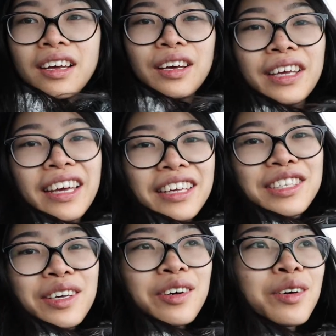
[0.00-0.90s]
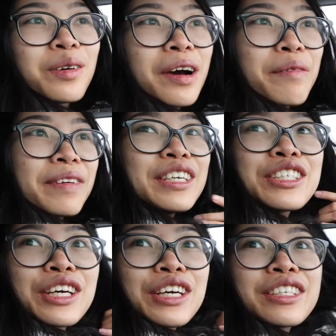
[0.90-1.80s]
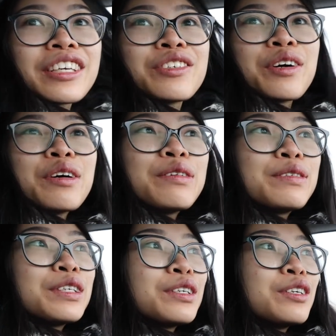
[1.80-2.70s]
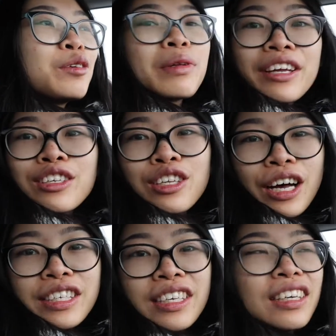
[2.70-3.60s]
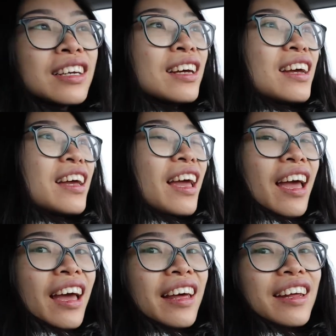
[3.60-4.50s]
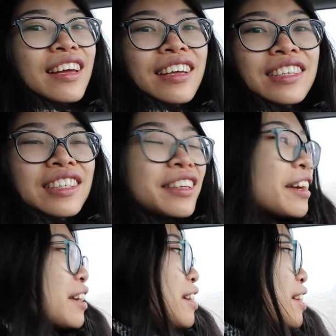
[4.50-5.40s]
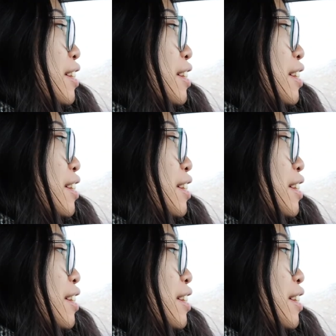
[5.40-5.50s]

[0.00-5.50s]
Okay, so I finished church. I drove to Plato's Closet and it's like